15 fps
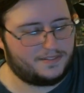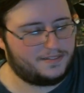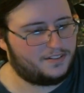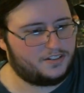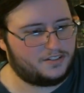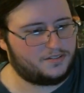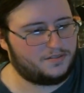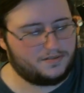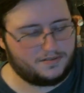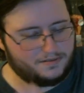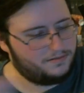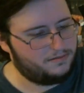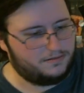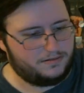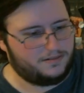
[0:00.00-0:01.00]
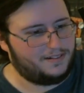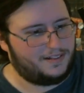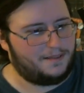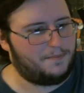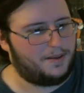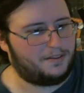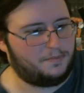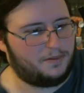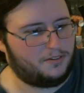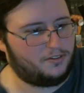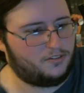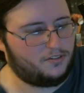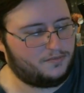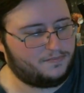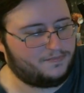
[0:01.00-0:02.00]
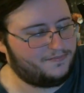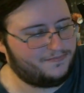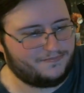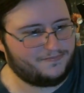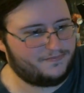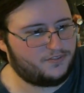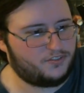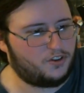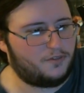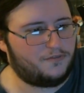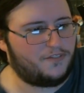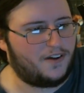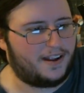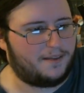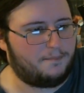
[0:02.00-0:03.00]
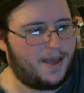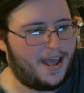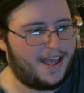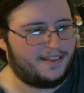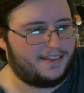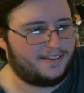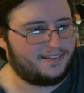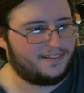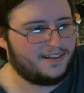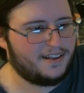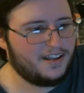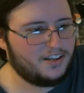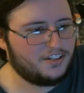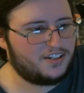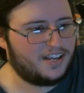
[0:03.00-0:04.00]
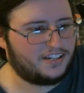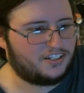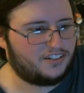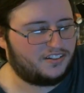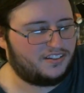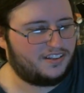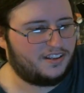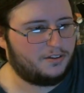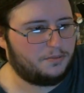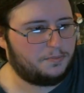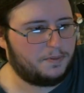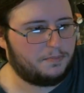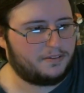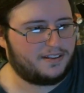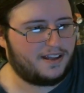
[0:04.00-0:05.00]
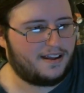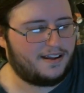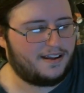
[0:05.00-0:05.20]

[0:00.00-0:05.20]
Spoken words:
just, that makes me so fucking mad that she actually steals people's